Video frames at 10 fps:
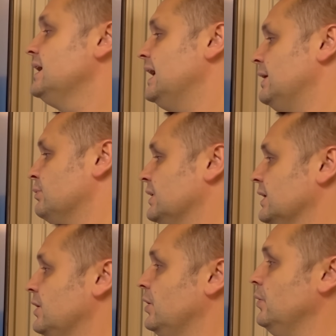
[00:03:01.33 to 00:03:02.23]
and we're going
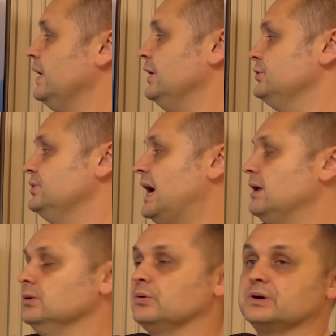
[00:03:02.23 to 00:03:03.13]
to go into
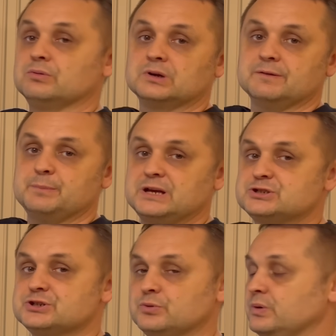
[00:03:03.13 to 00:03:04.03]
downloader, and we're going to make
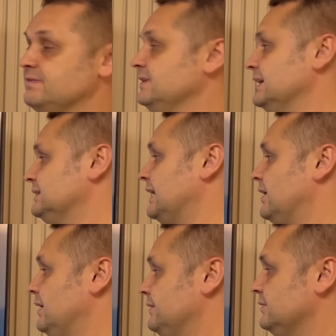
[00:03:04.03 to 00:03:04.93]
sure we flick that
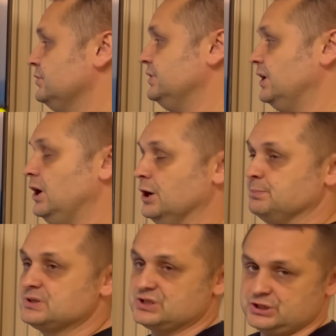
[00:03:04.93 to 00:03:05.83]
on to the on
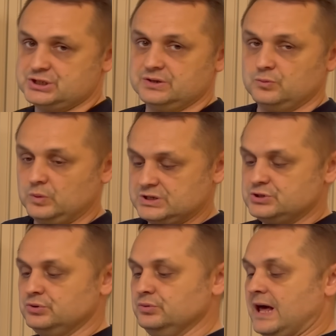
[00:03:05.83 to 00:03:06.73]
position. Once
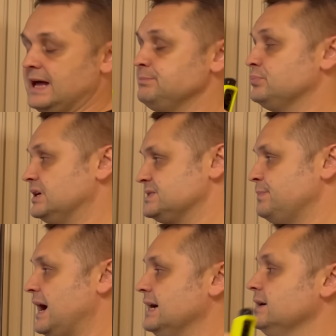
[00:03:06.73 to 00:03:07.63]
you do that, press
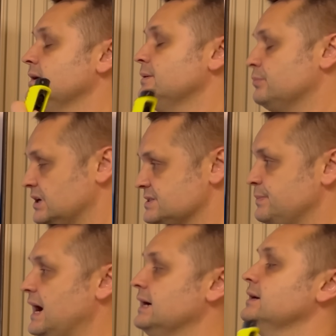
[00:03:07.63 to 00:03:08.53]
back, press
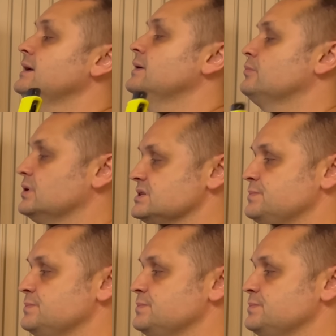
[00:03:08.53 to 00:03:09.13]
back, press